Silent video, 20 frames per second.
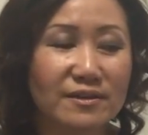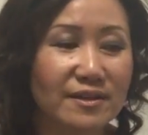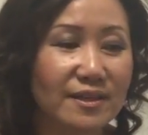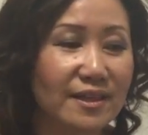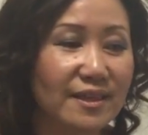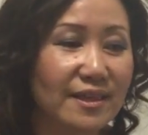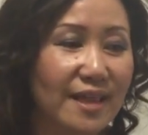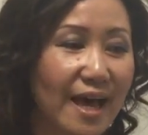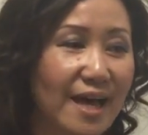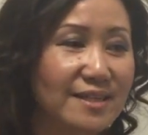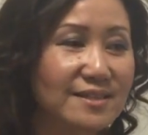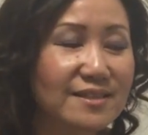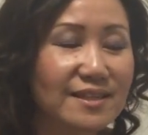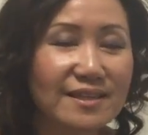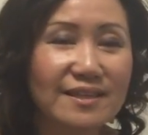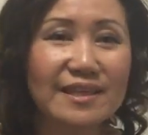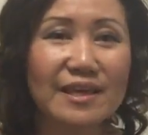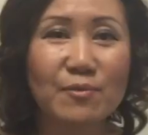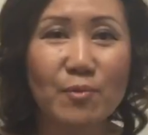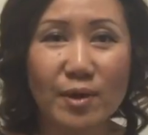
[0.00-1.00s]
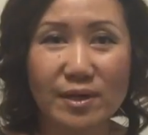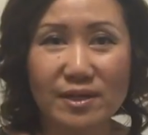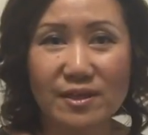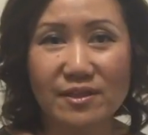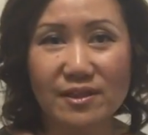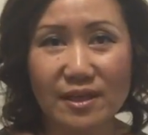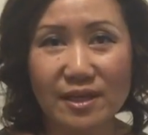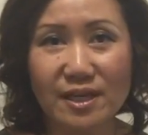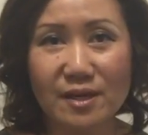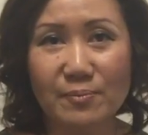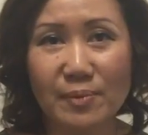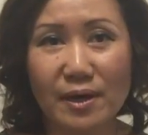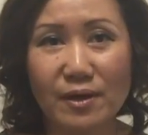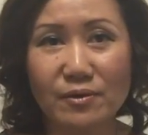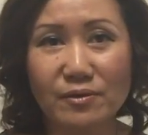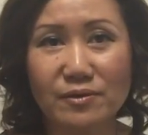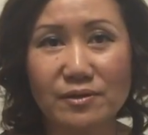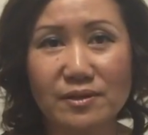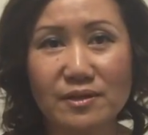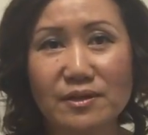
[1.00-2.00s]
the last thing they want to think
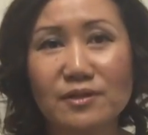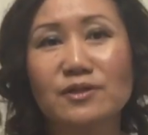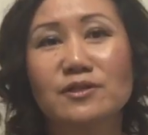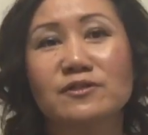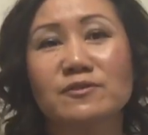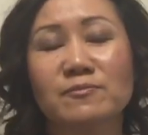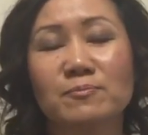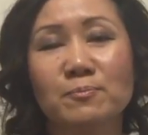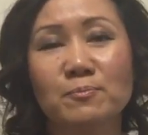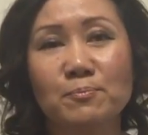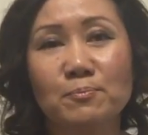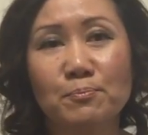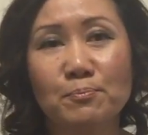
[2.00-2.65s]
about is